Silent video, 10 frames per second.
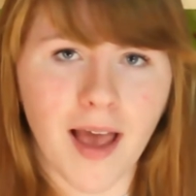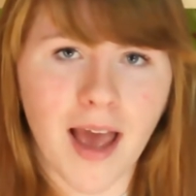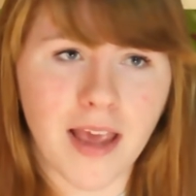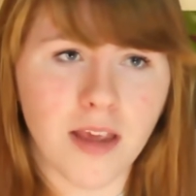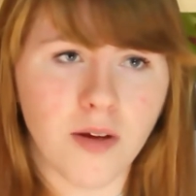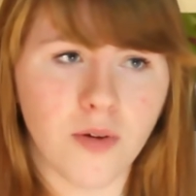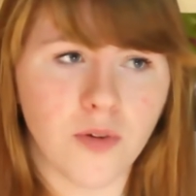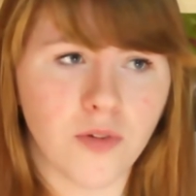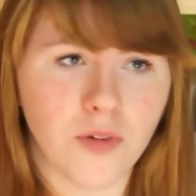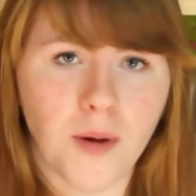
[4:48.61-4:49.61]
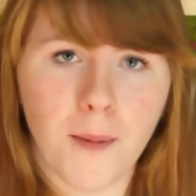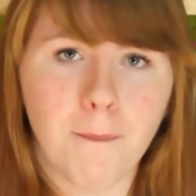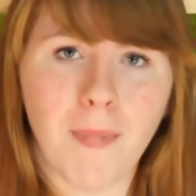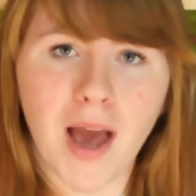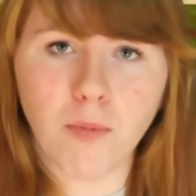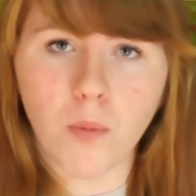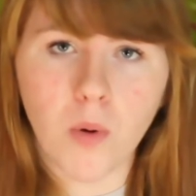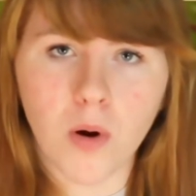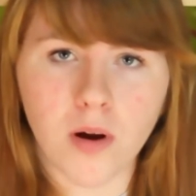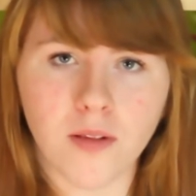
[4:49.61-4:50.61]
I used my
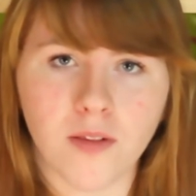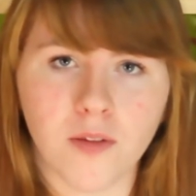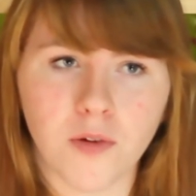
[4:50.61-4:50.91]
rewards